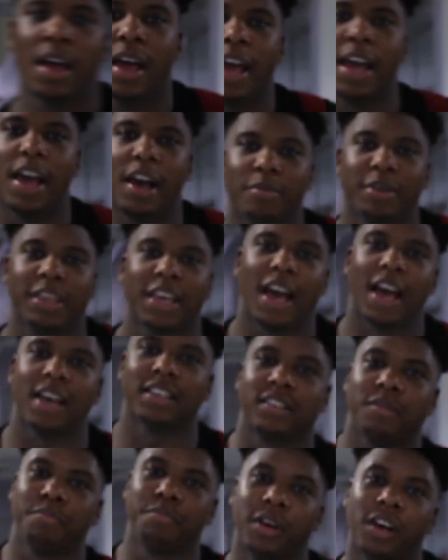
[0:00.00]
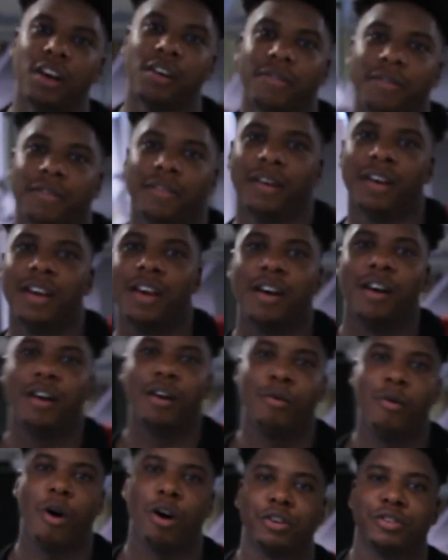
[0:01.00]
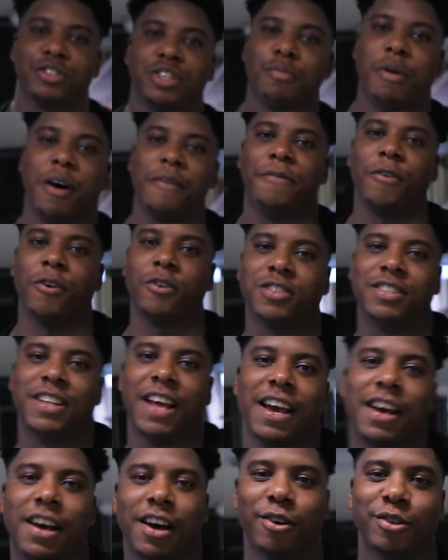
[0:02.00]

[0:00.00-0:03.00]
Hey, I'm Kaz Abiff. Welcome to my first day in